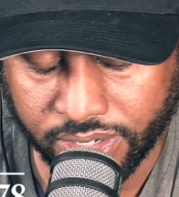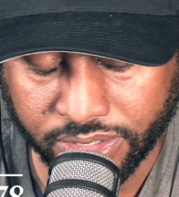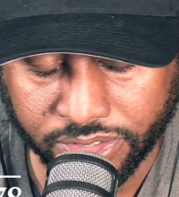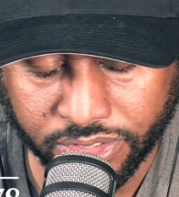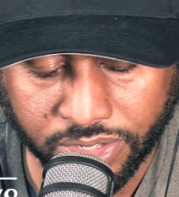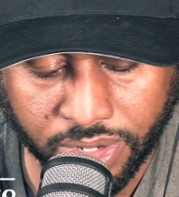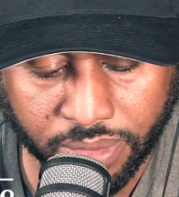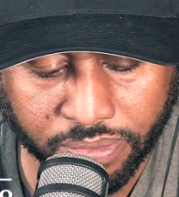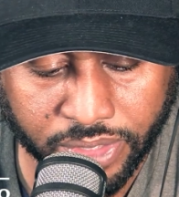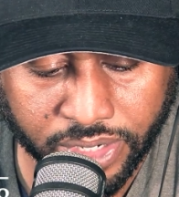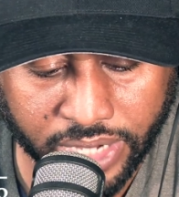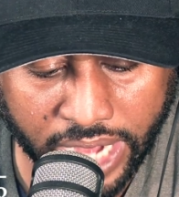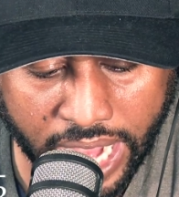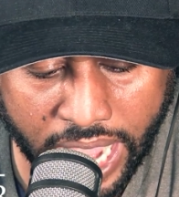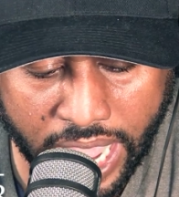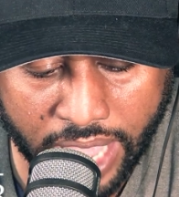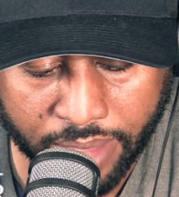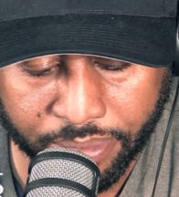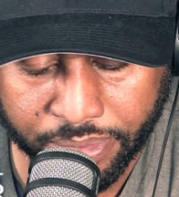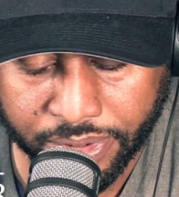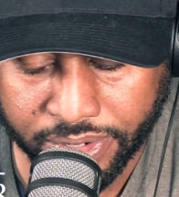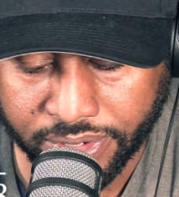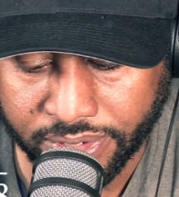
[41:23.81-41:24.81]
something
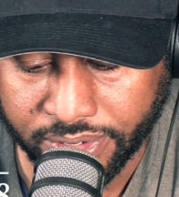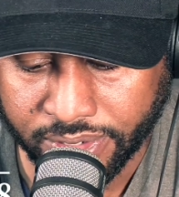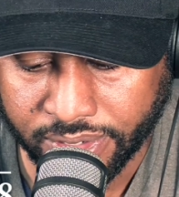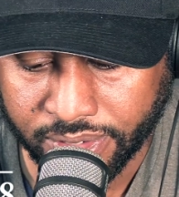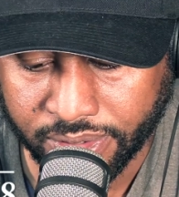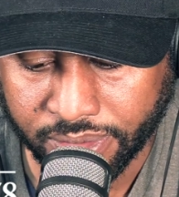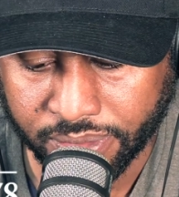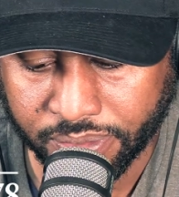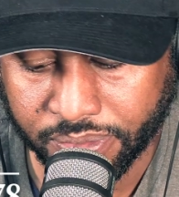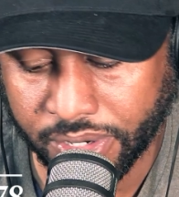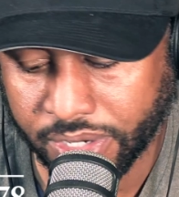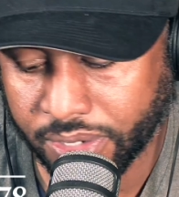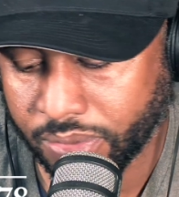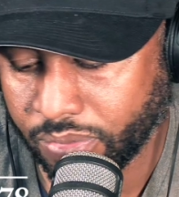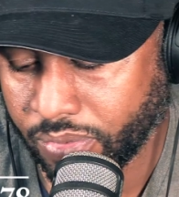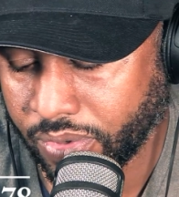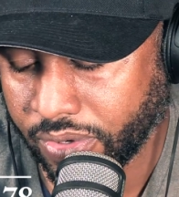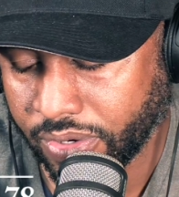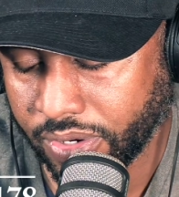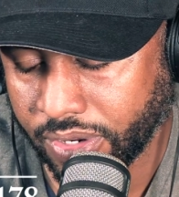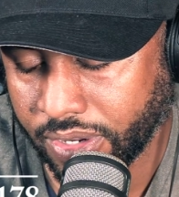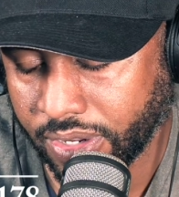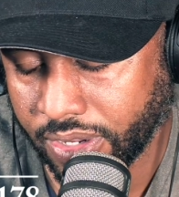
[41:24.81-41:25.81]
happened, but
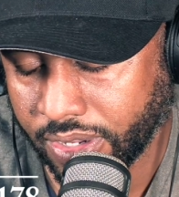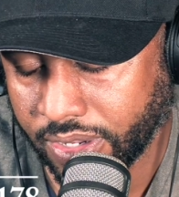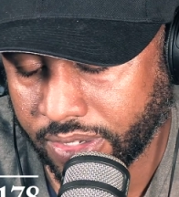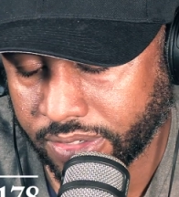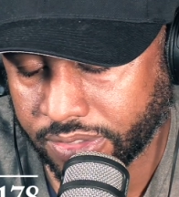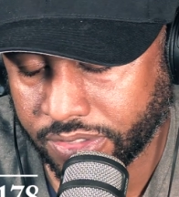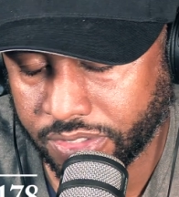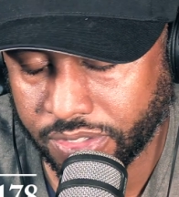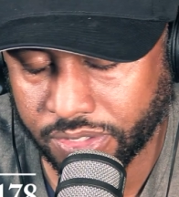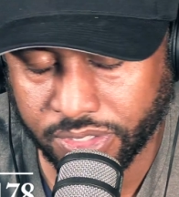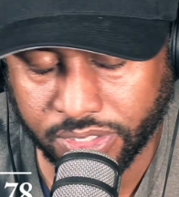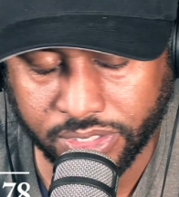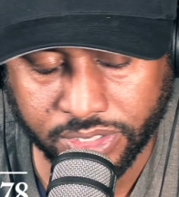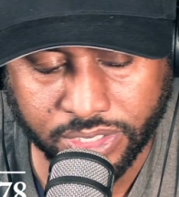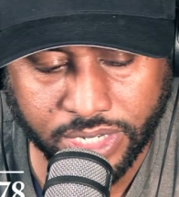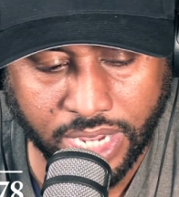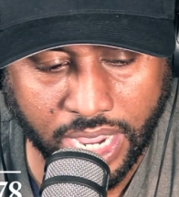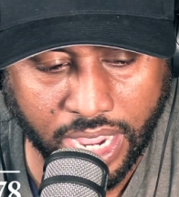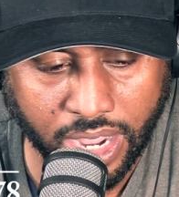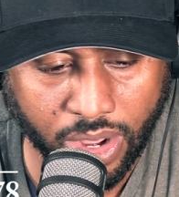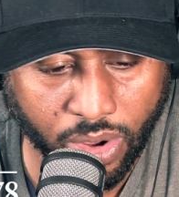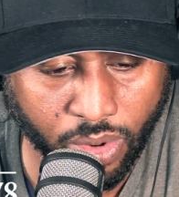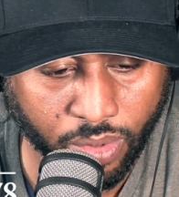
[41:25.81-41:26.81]
to this
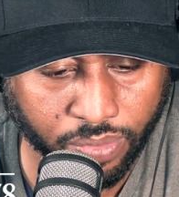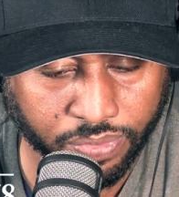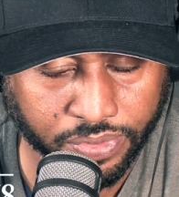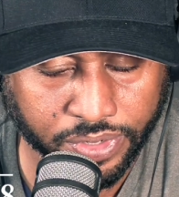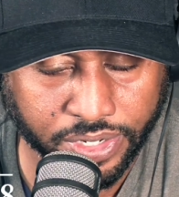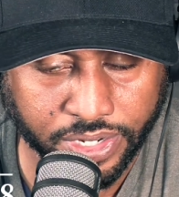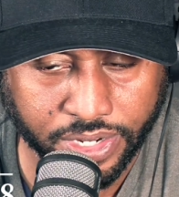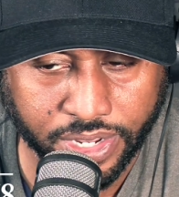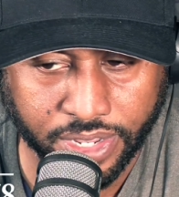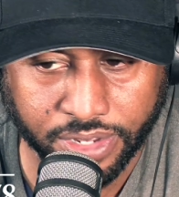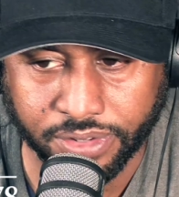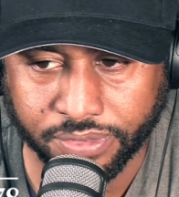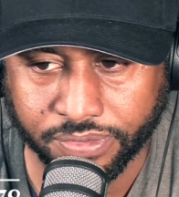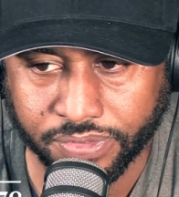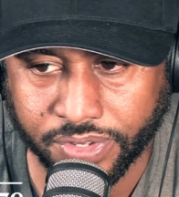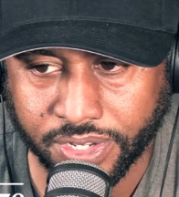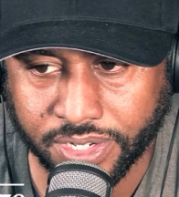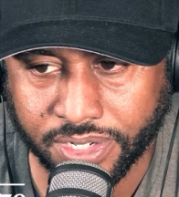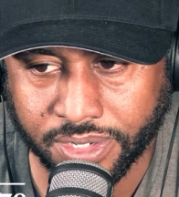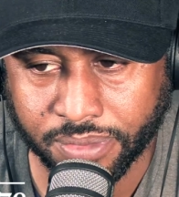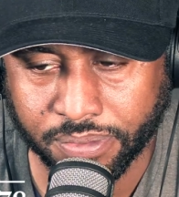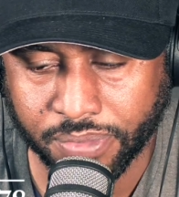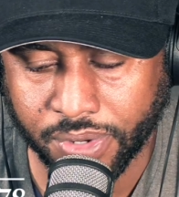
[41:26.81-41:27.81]
guy, hopefully he get
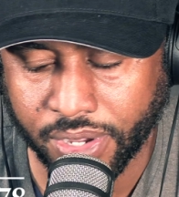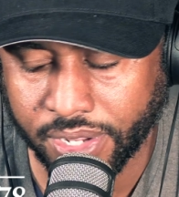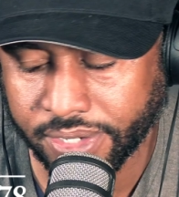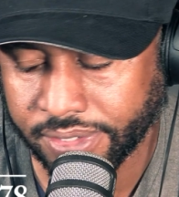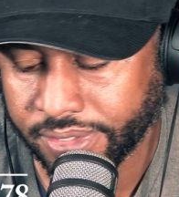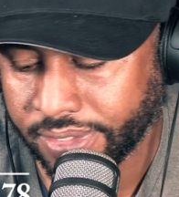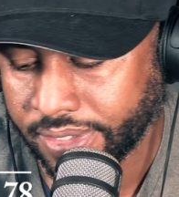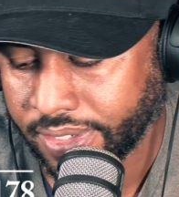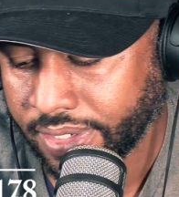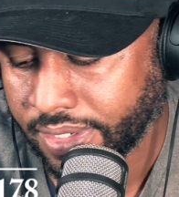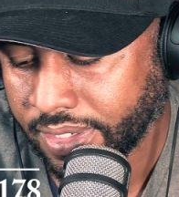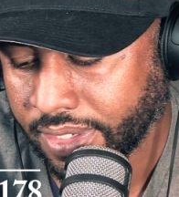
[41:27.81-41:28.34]
convicted. But